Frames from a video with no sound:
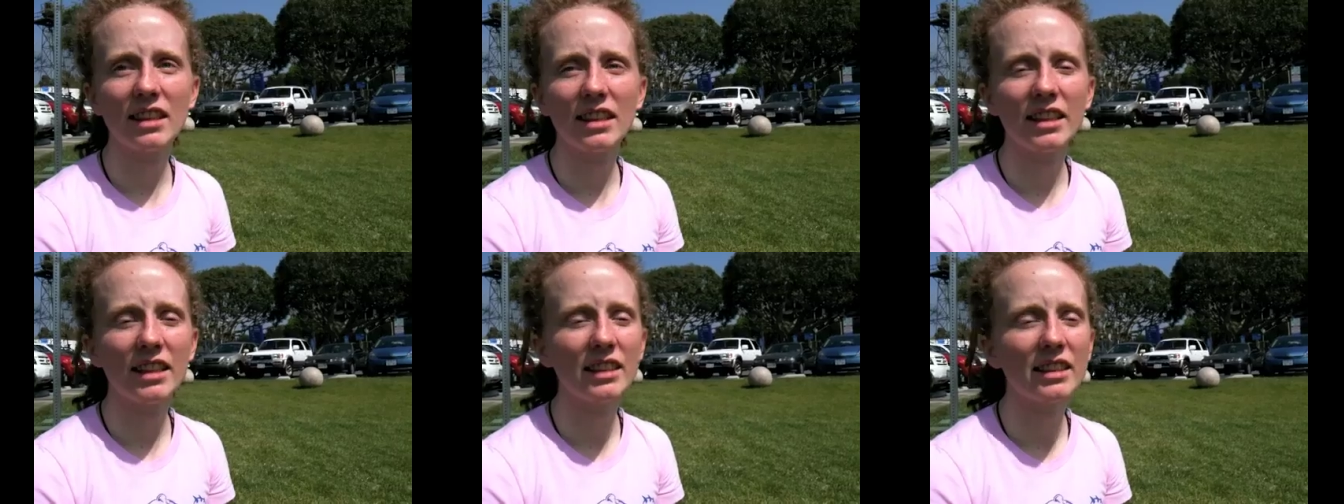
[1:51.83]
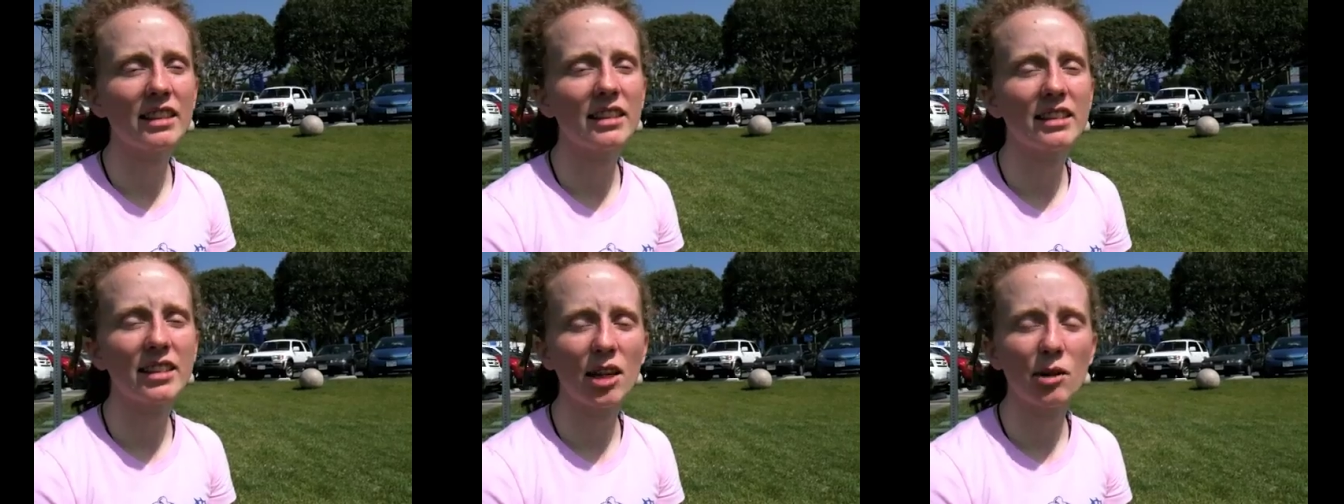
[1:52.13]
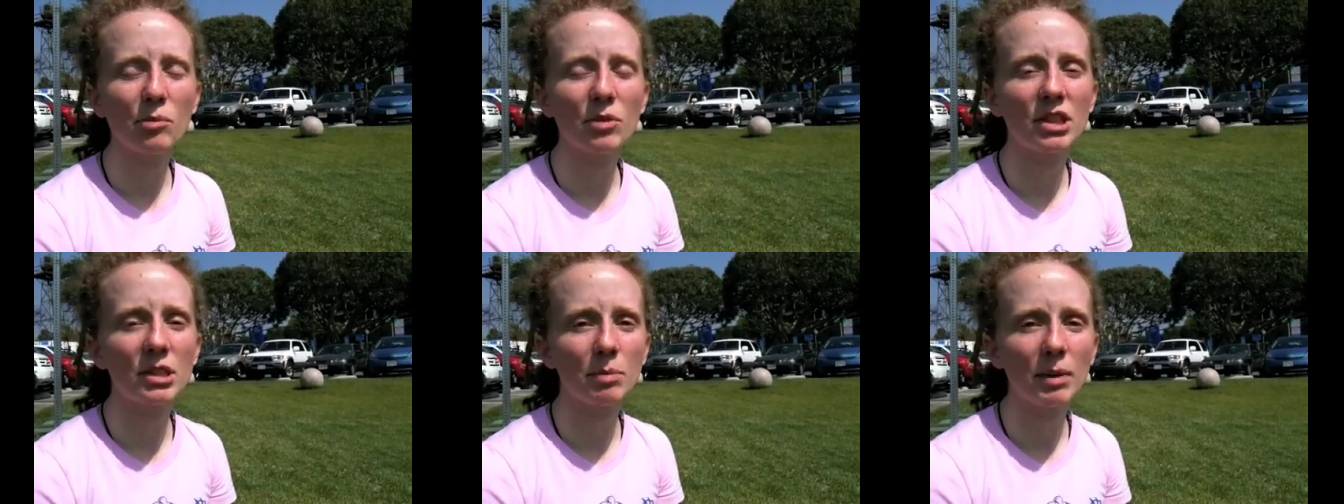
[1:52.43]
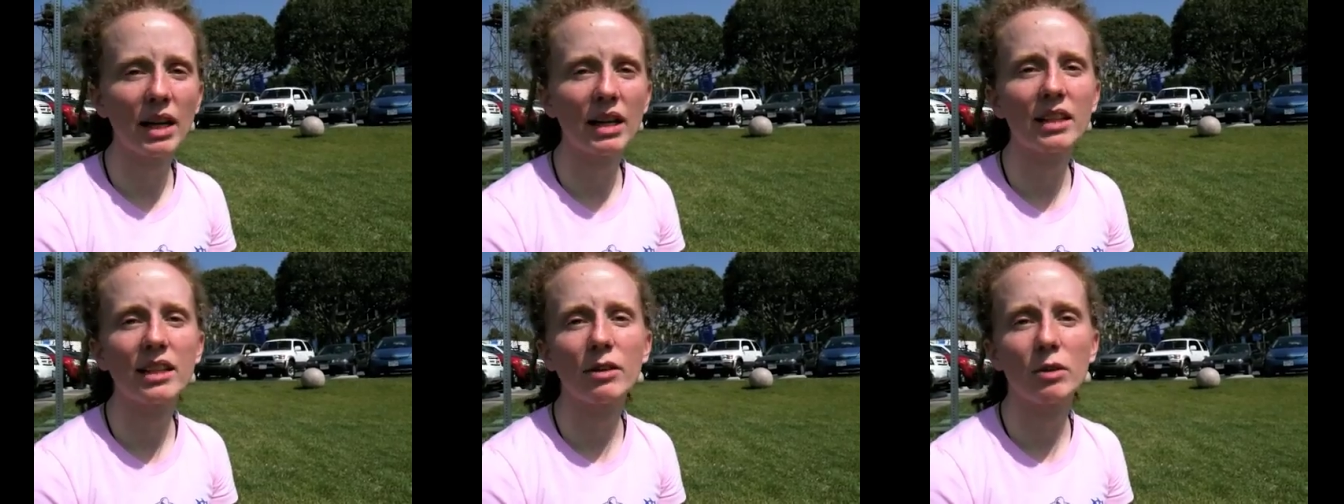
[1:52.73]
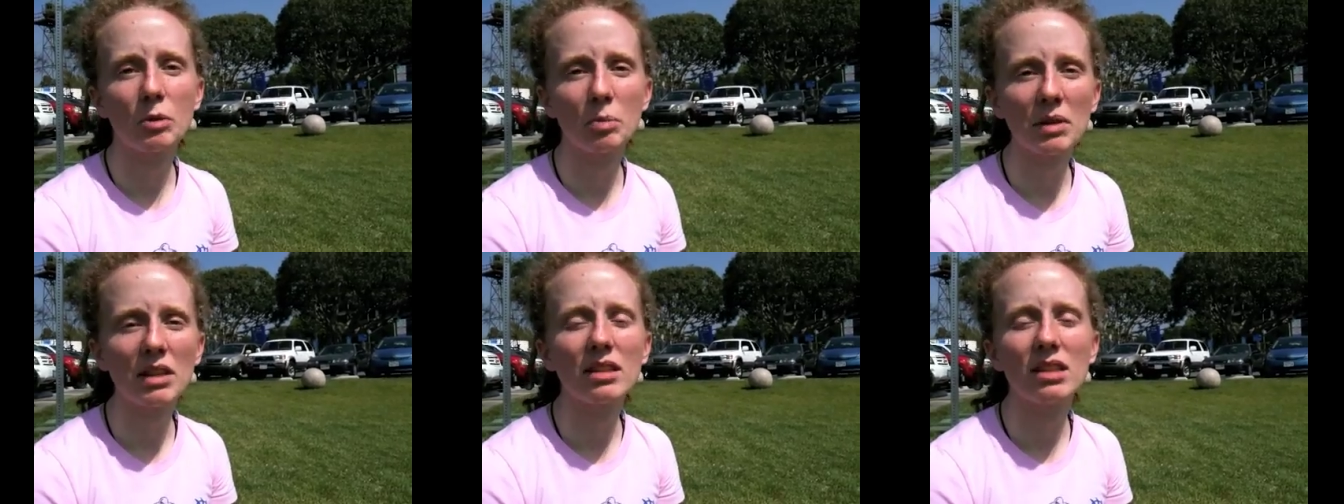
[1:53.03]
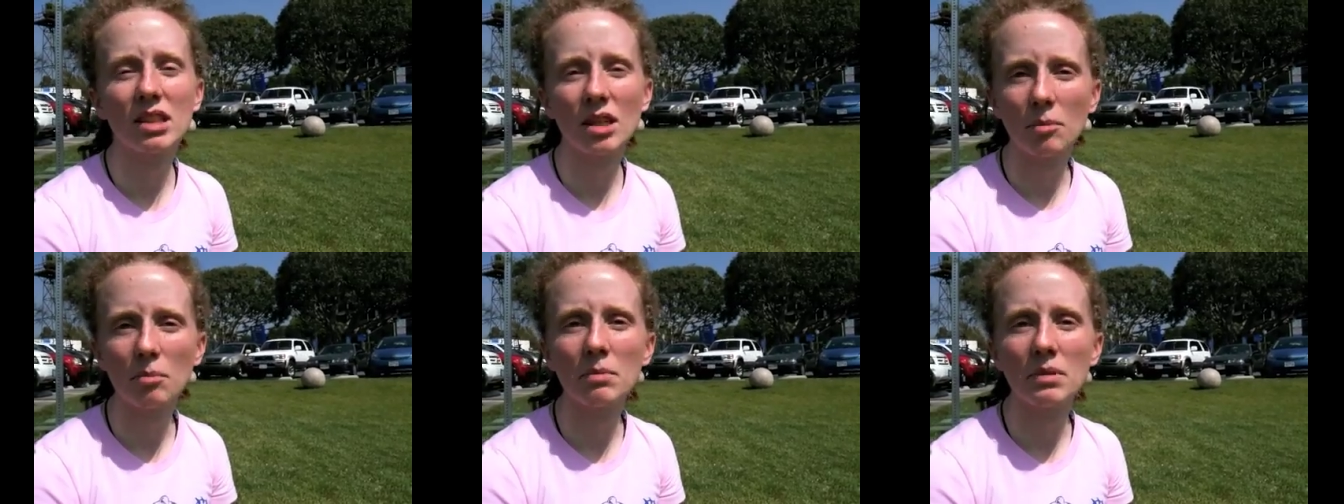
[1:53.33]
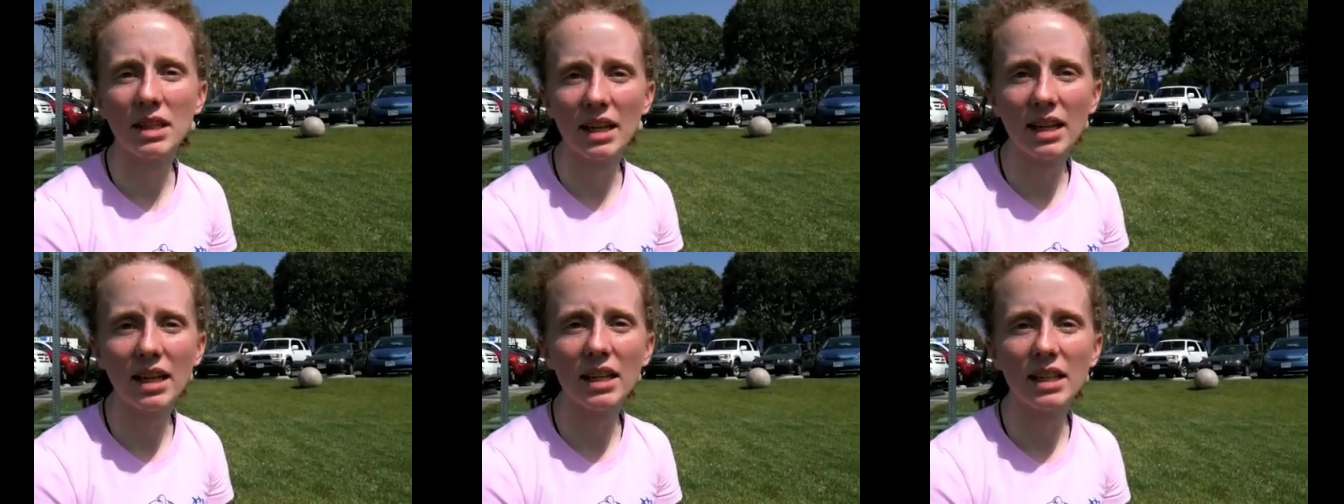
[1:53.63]
in the same respect there would be some
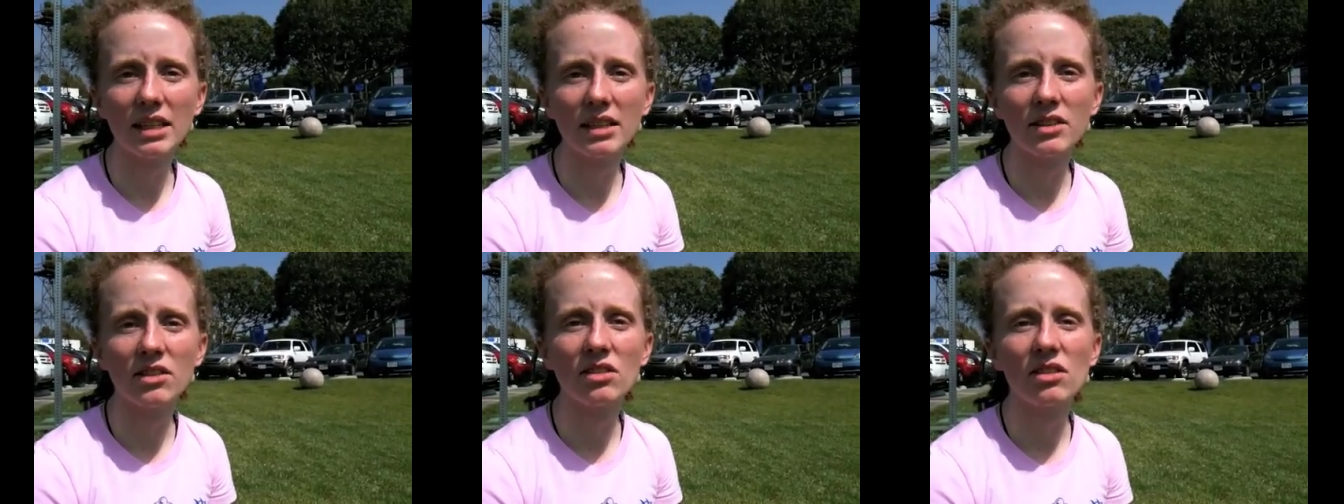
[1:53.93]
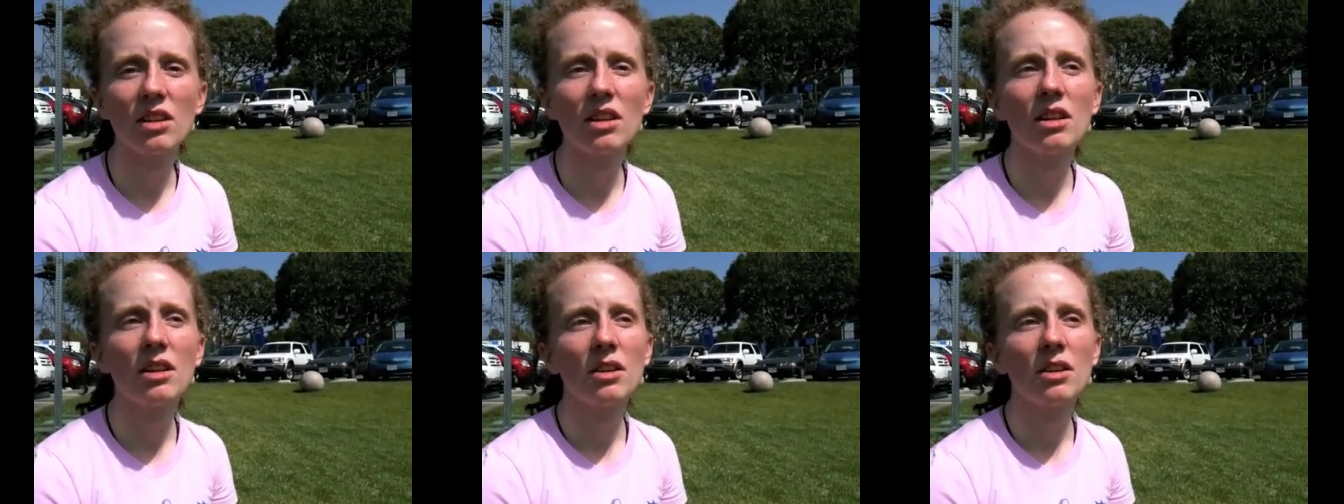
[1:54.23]
days